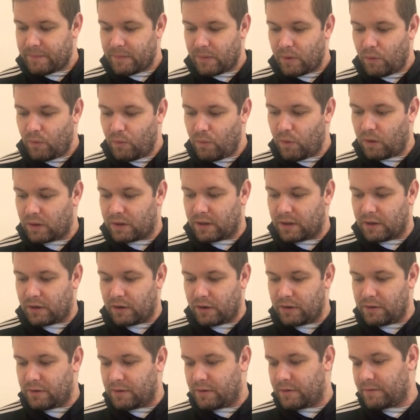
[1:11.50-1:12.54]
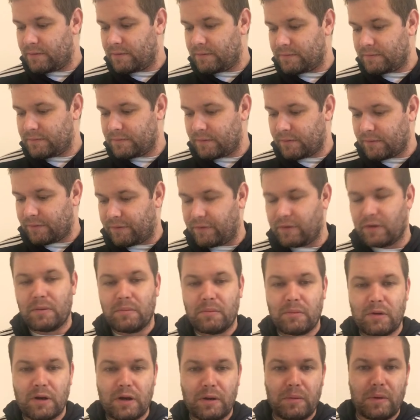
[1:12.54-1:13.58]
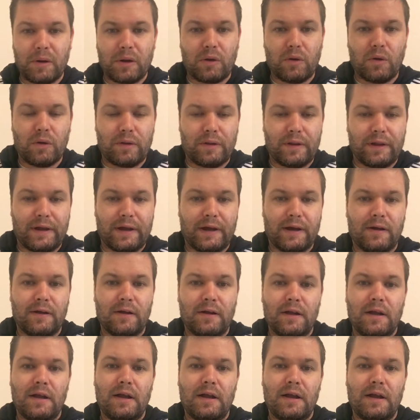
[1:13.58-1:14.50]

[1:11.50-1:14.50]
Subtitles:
what a run for the money we got there.